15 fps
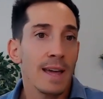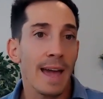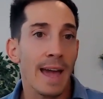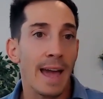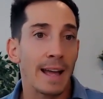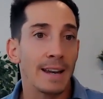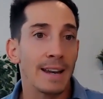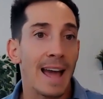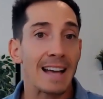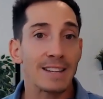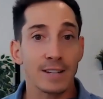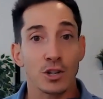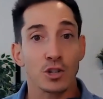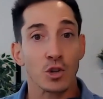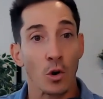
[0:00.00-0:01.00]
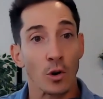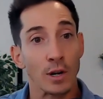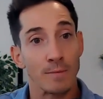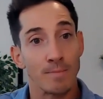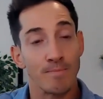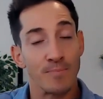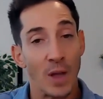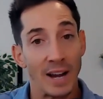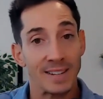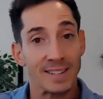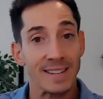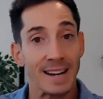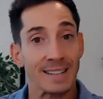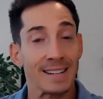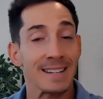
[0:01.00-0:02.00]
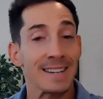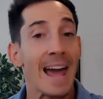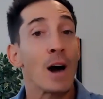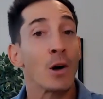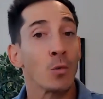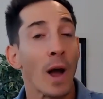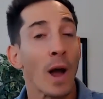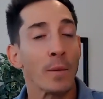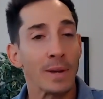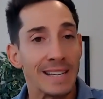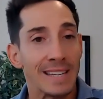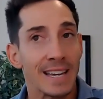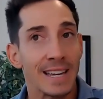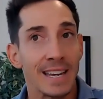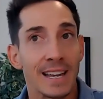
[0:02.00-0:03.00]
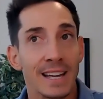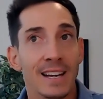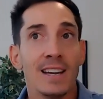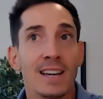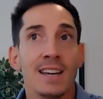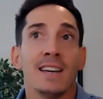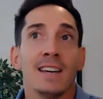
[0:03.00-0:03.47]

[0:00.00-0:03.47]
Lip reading: And as I started dissecting down why we did it,